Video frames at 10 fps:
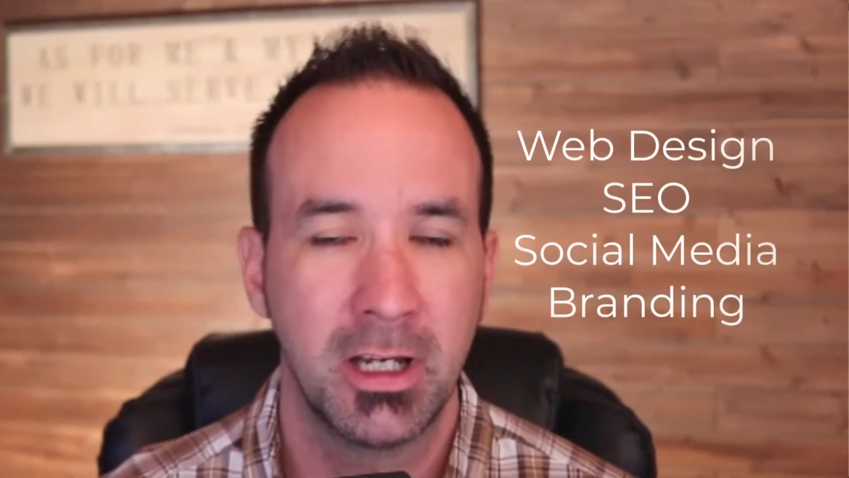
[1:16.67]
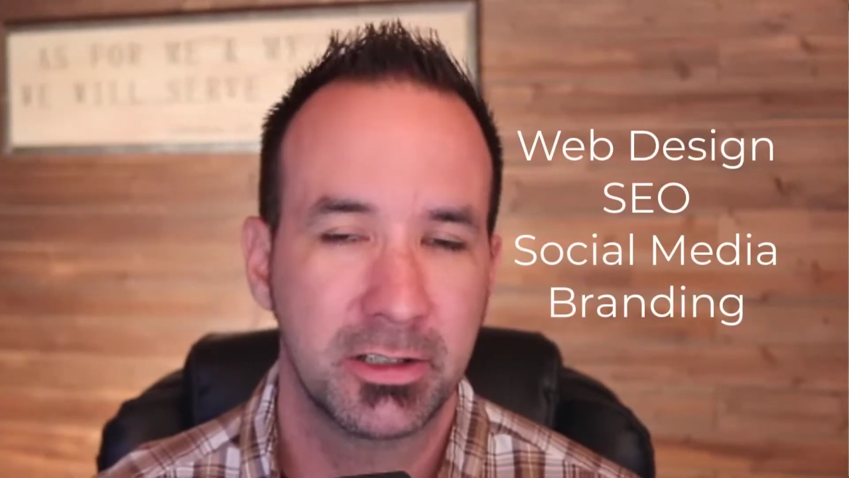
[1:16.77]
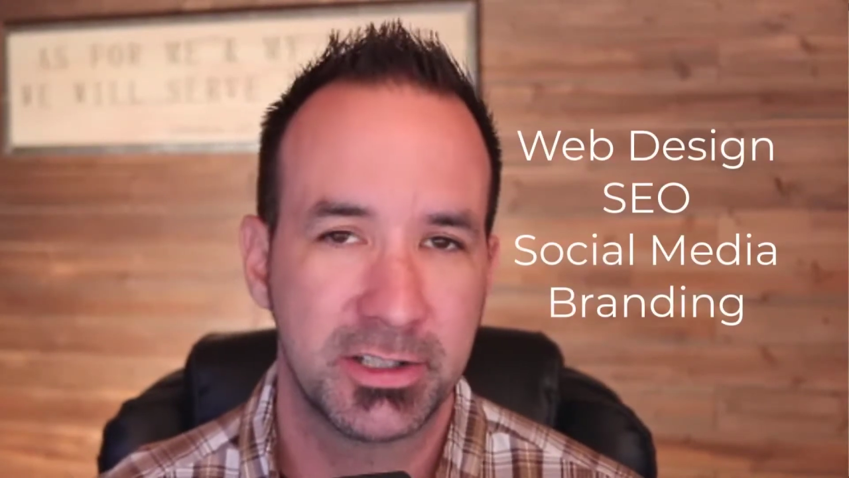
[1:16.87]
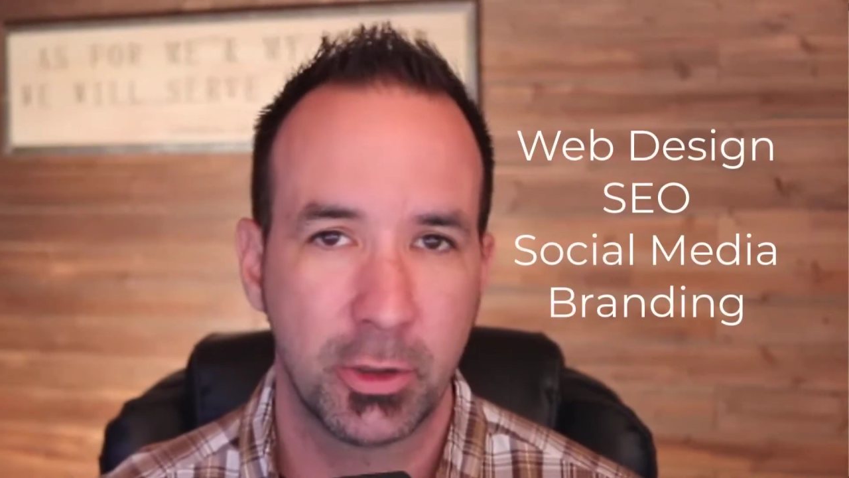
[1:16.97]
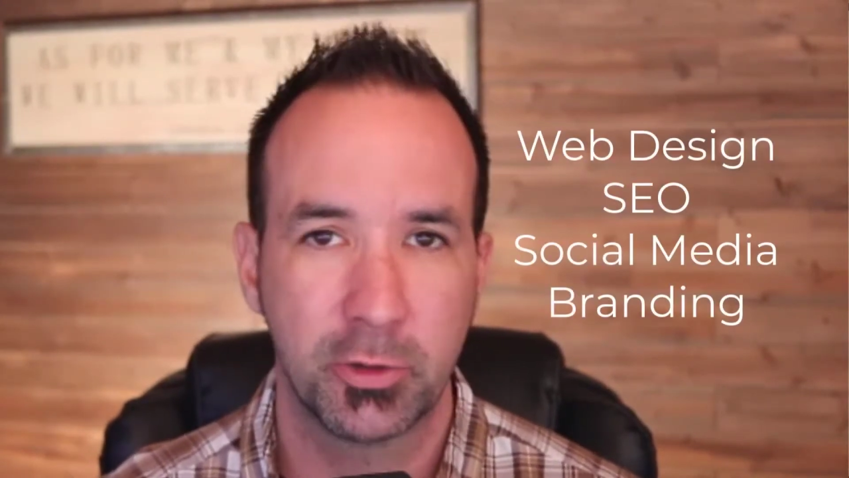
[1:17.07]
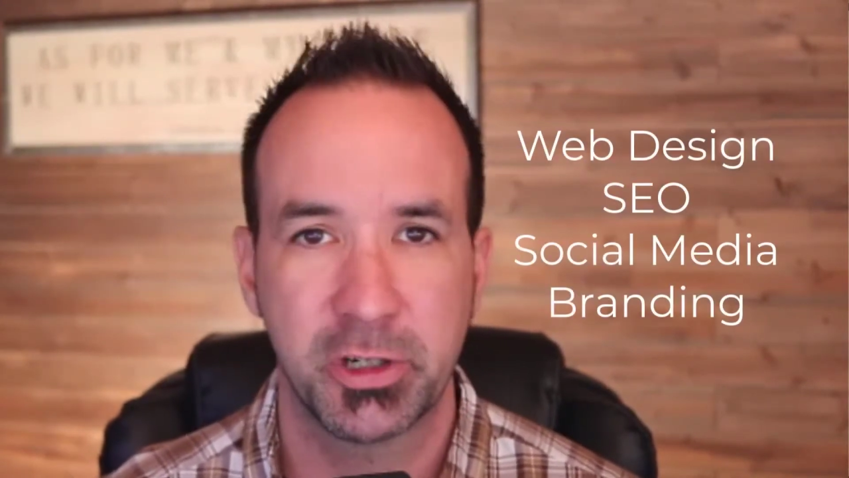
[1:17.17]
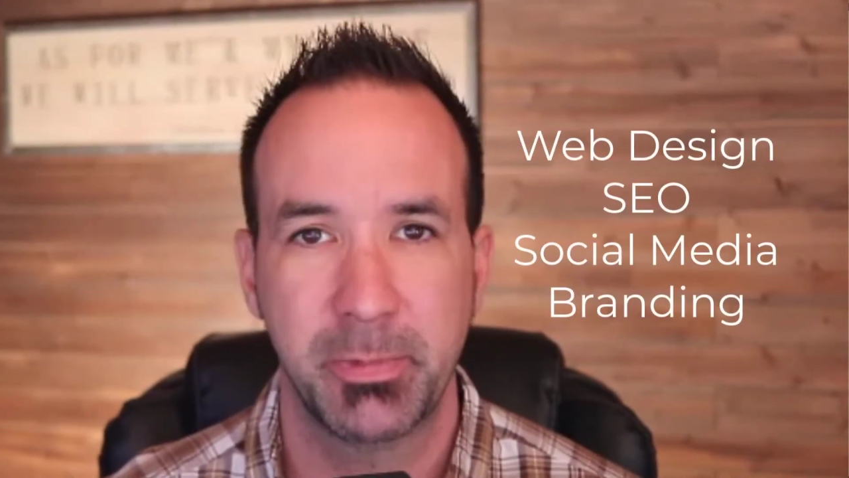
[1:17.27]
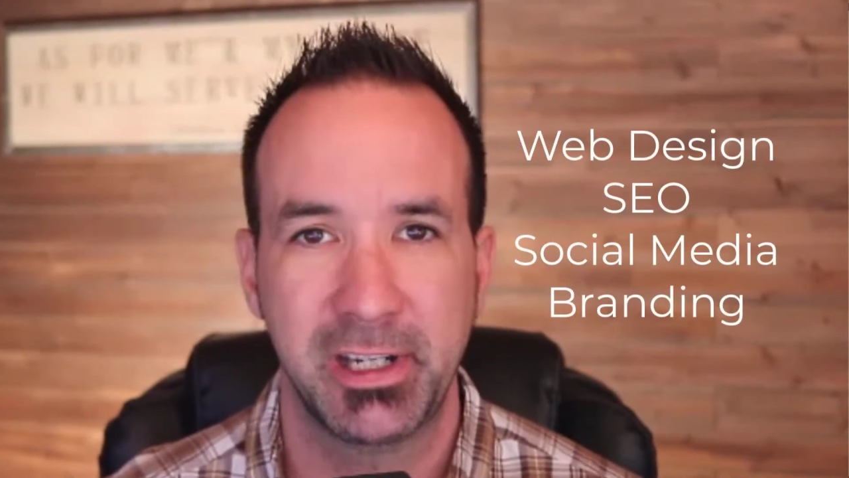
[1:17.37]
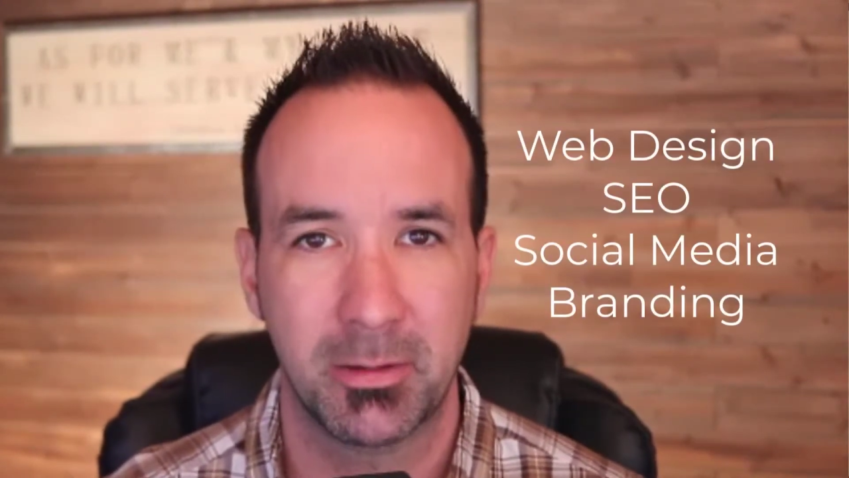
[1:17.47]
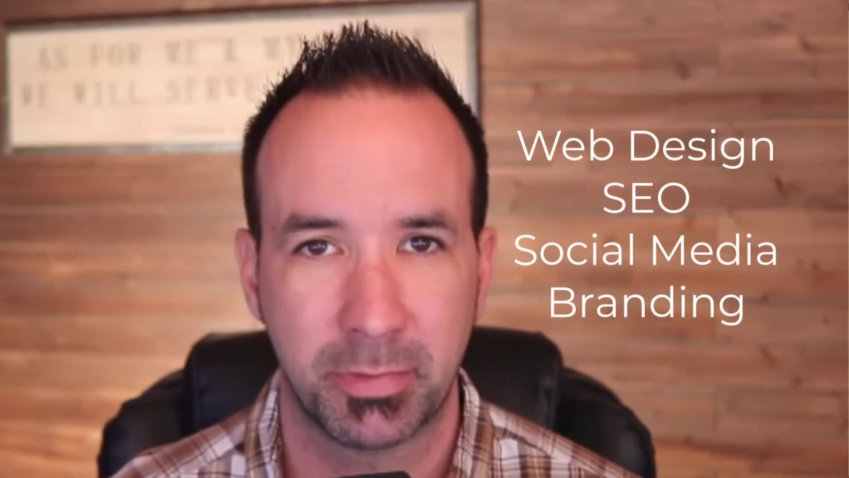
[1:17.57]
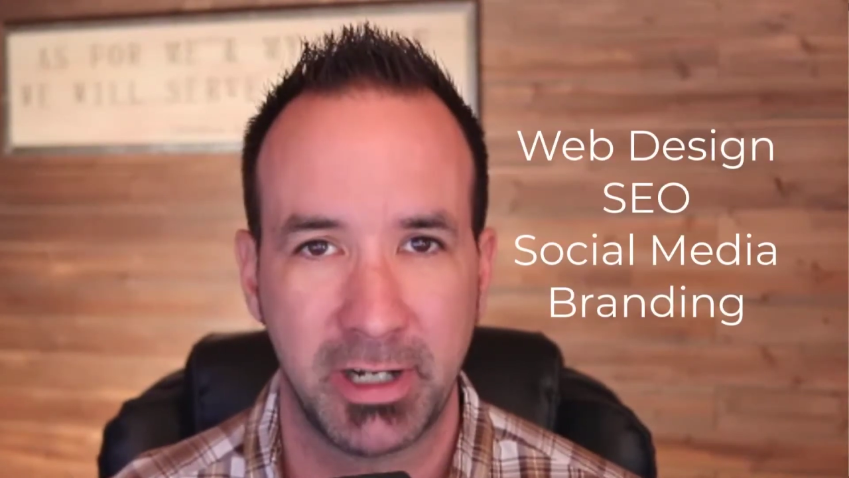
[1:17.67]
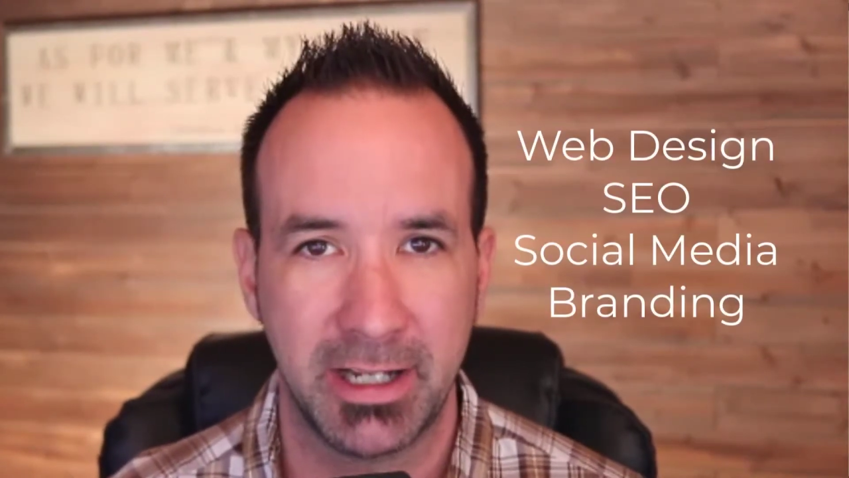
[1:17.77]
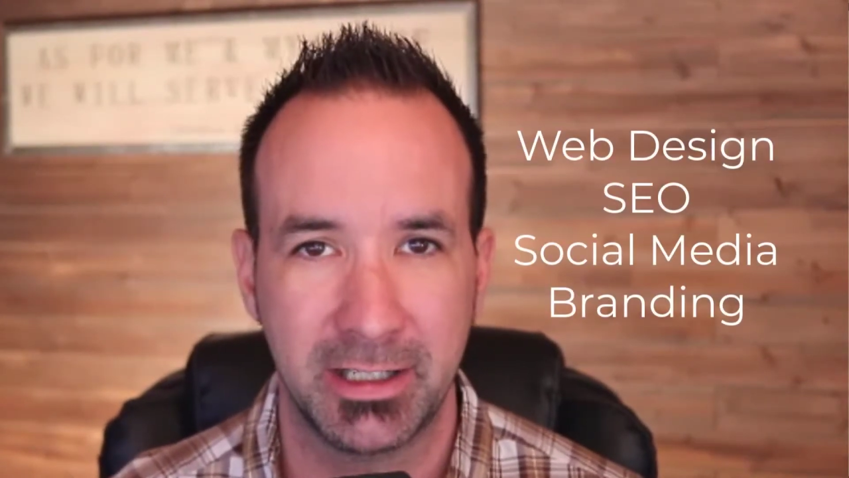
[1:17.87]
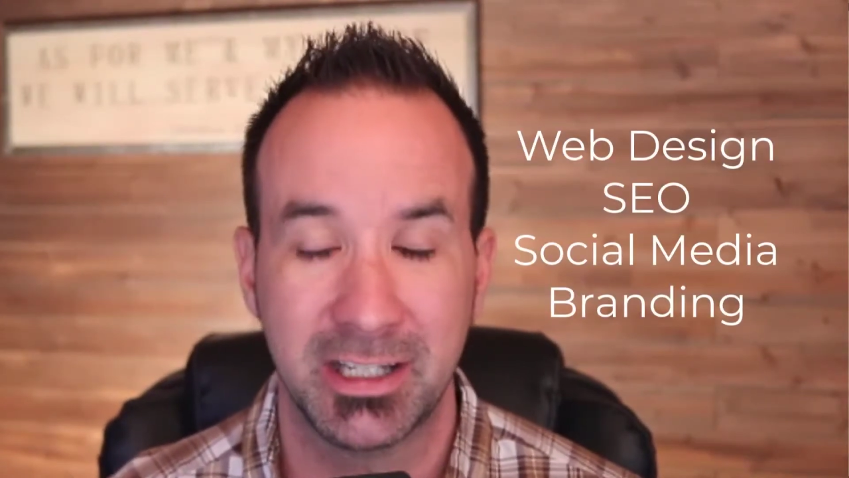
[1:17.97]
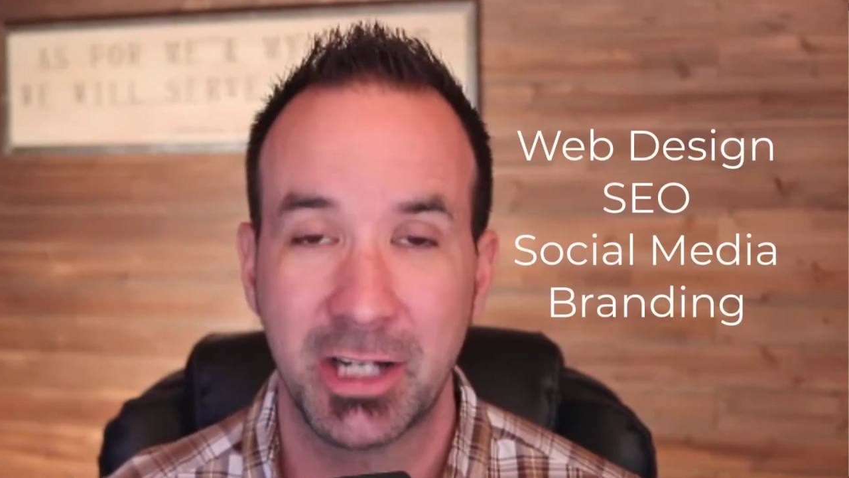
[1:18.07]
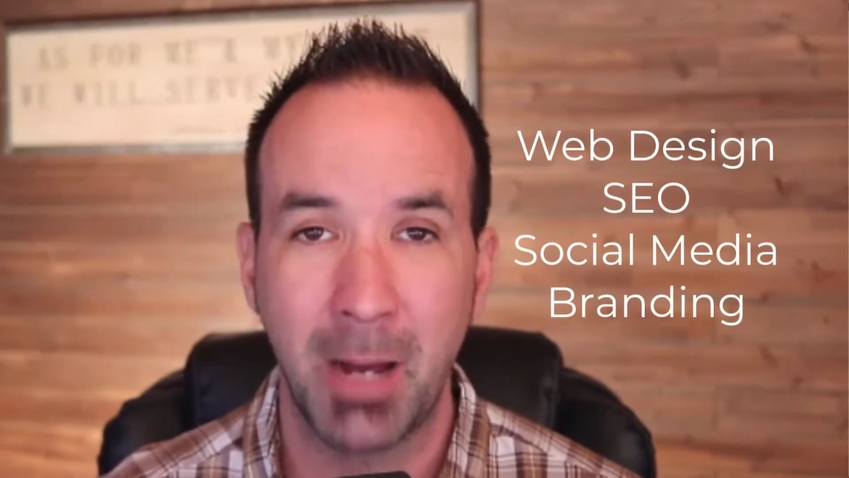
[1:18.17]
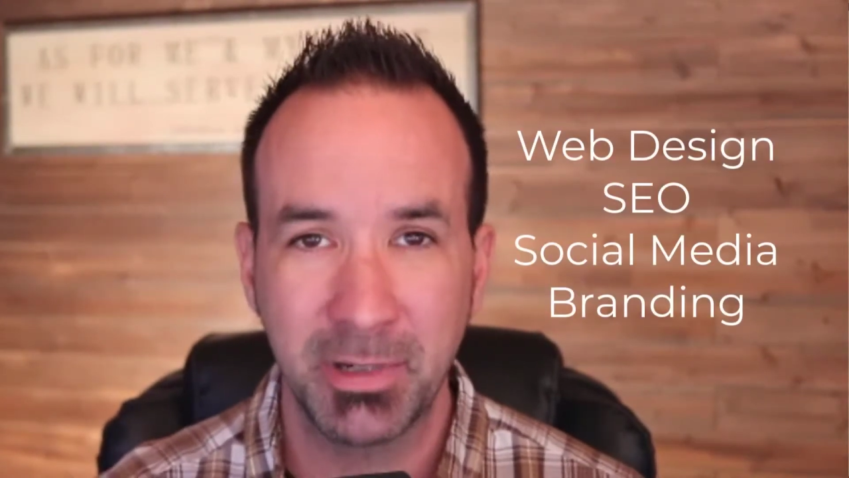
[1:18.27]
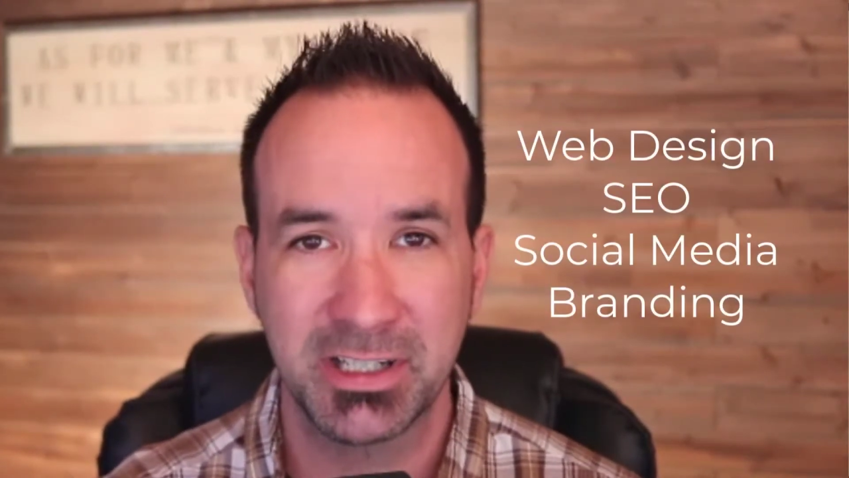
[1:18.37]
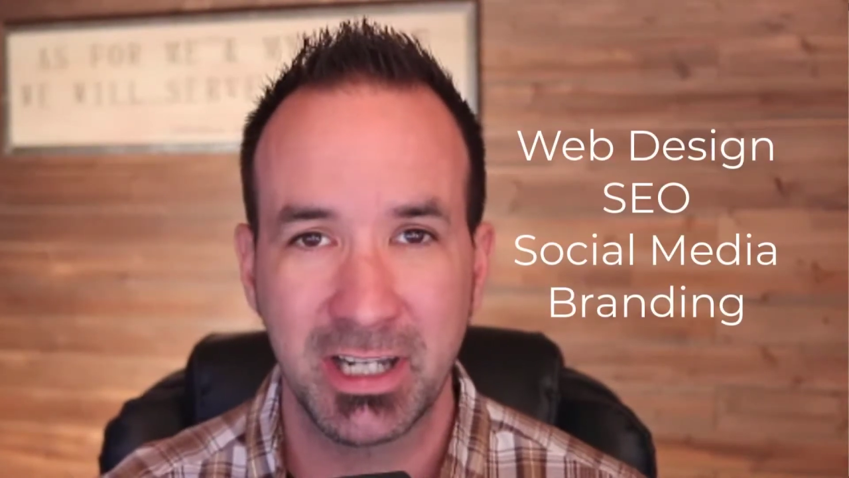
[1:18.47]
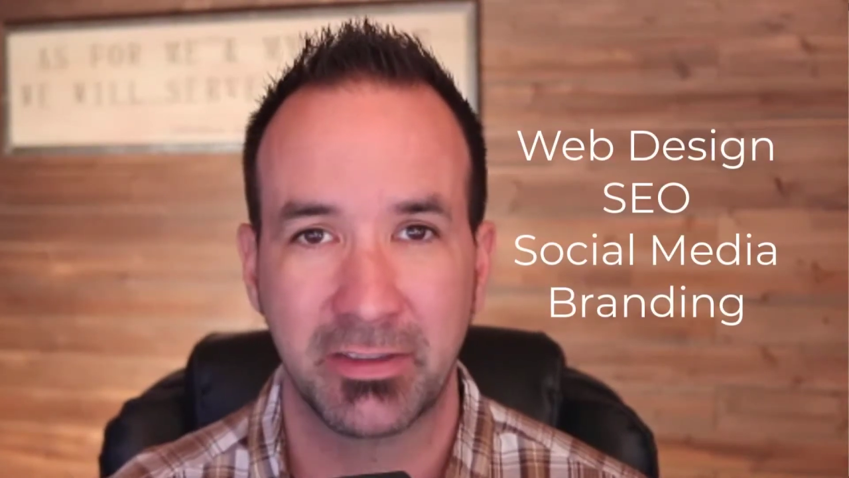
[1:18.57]
to social media and branding and
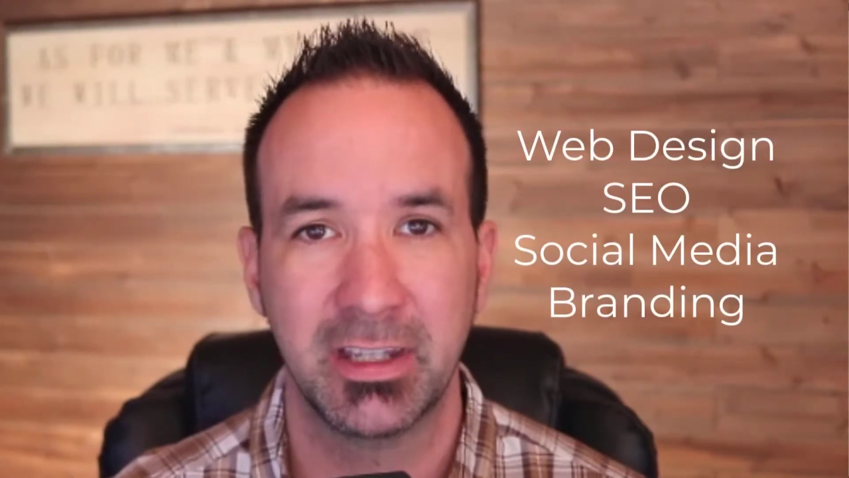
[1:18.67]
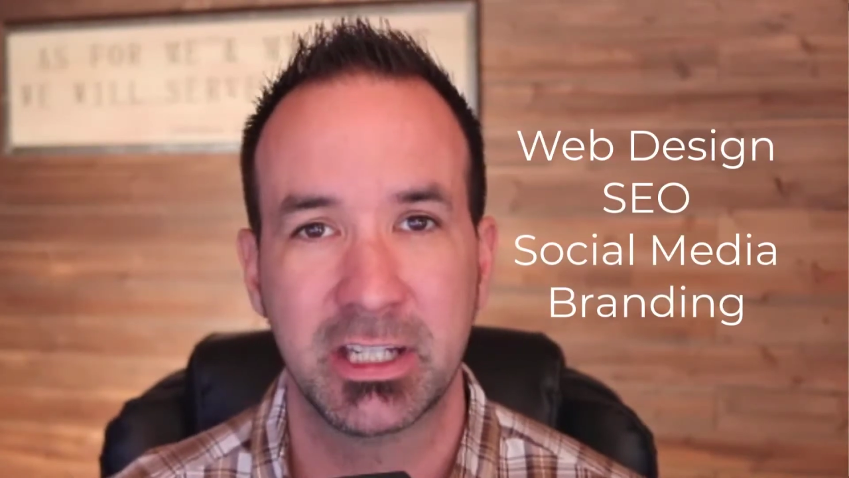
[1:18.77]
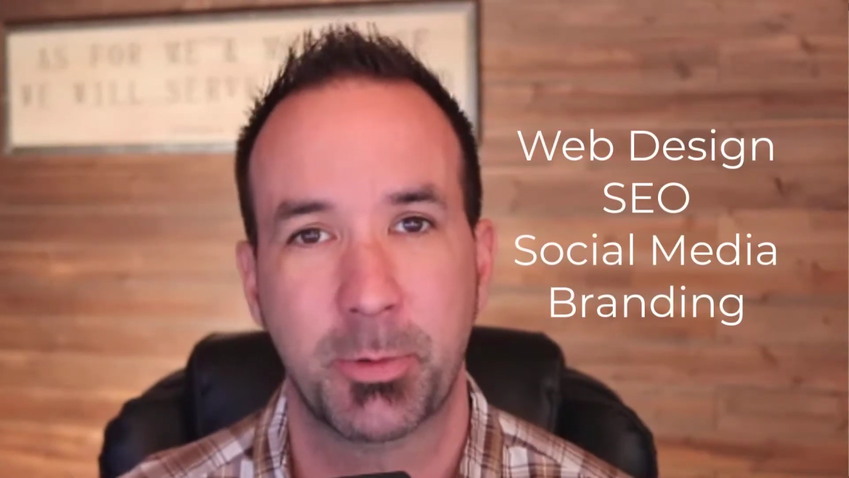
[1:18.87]
topics like this